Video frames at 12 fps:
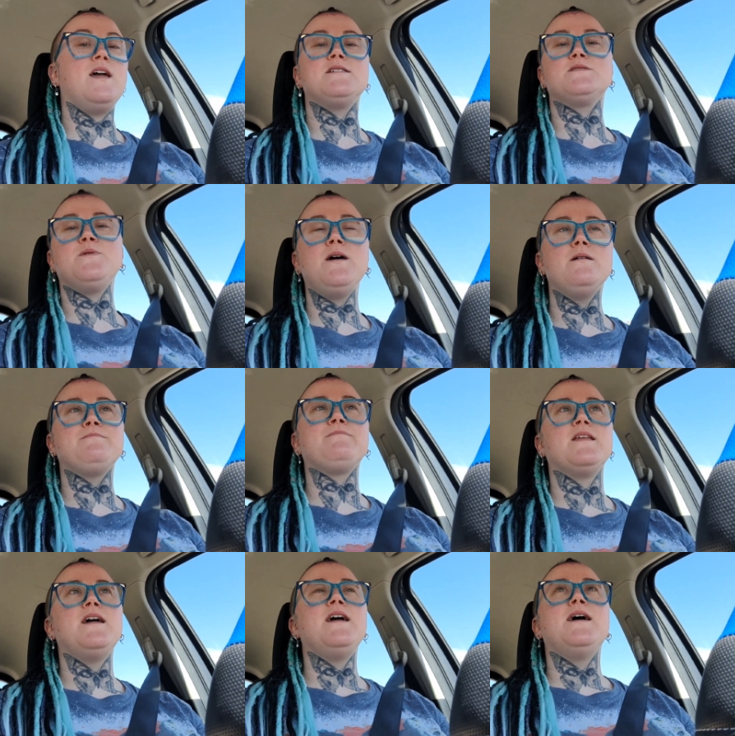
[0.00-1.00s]
as well.
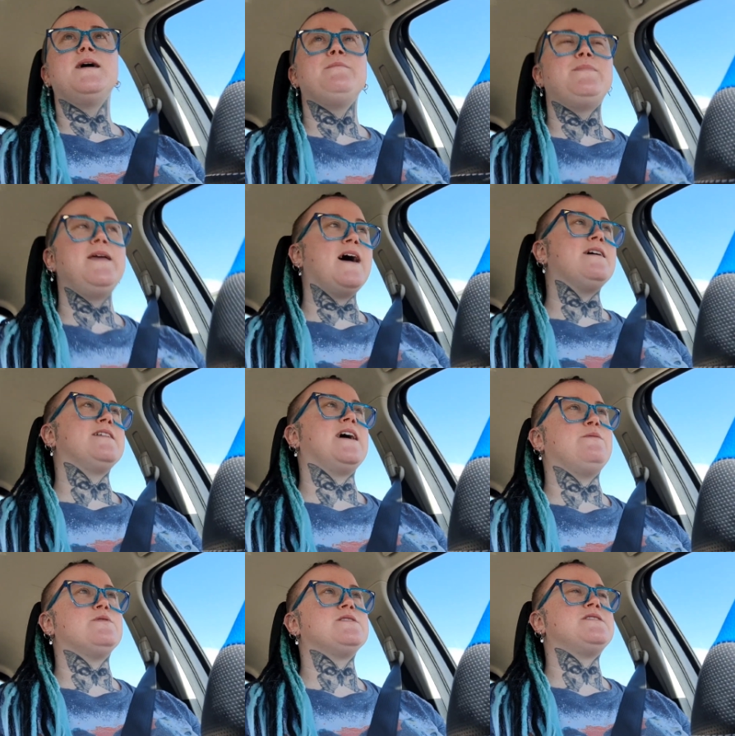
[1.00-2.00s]
Yeah,
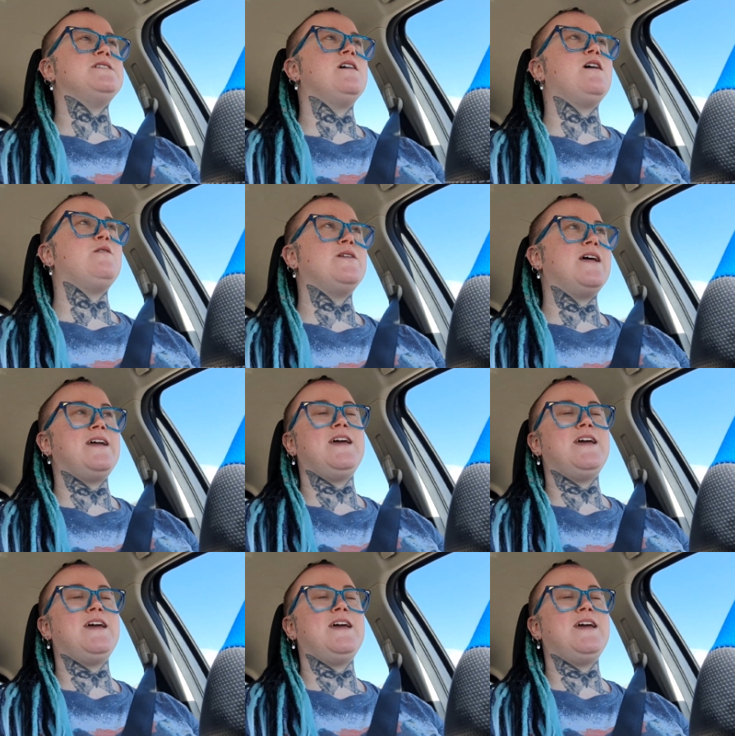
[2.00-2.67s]
I will see y'all when I